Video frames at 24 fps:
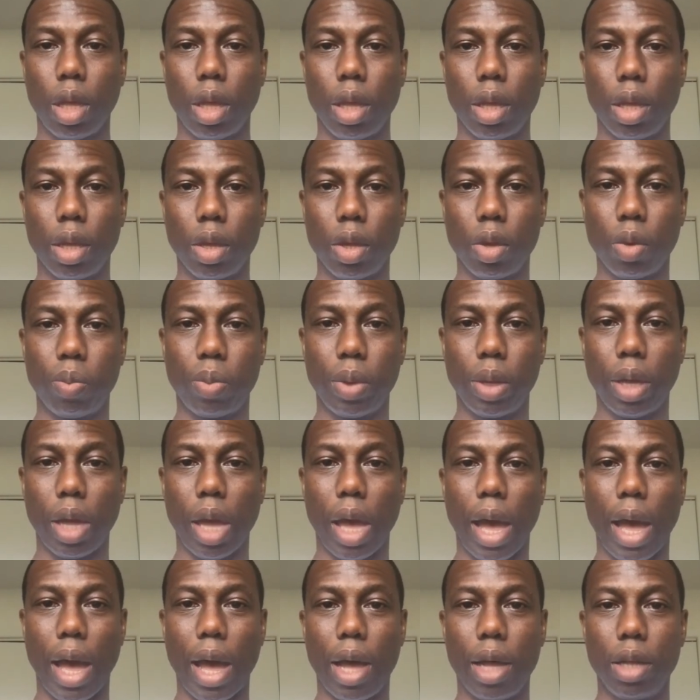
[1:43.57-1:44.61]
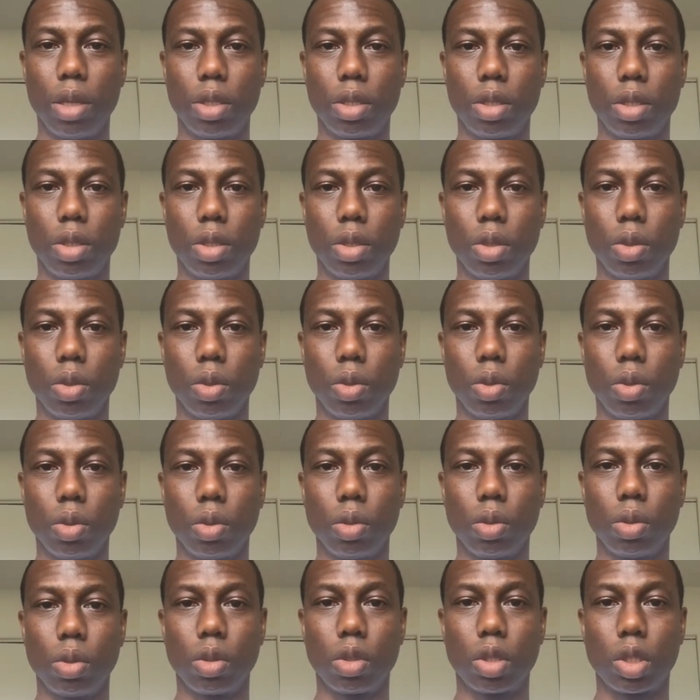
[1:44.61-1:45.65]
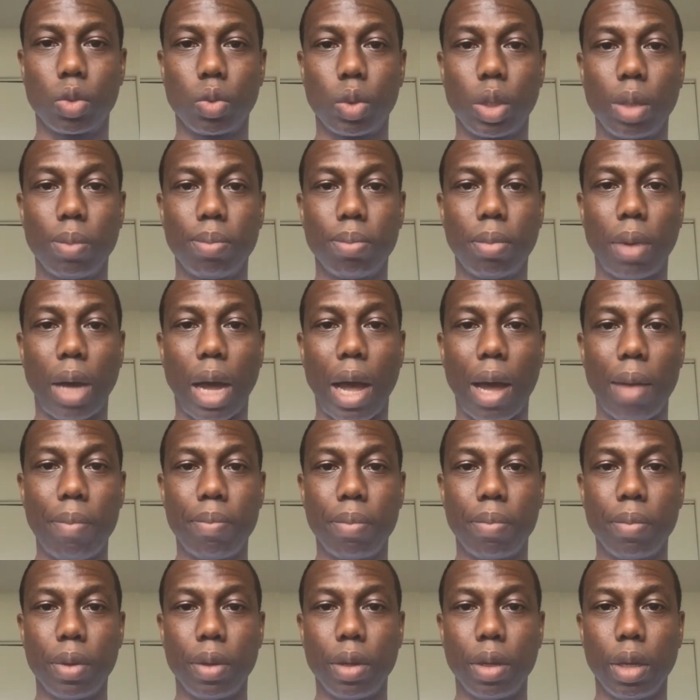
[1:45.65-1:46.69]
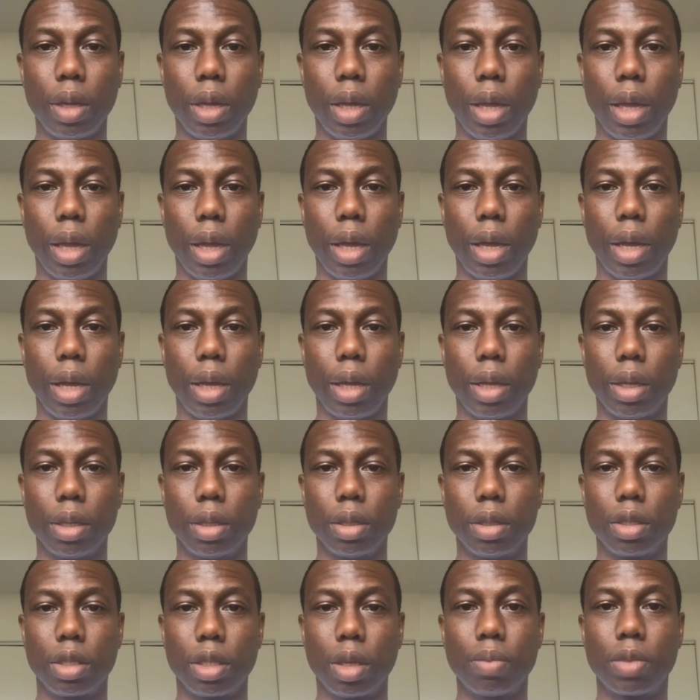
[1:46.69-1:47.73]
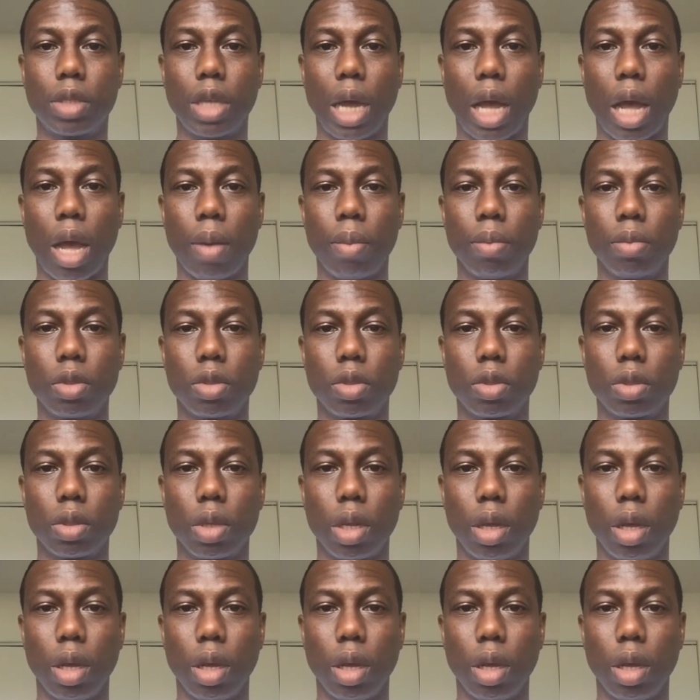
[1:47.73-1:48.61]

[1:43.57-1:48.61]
You'll be asked to sweep, mop, and sometimes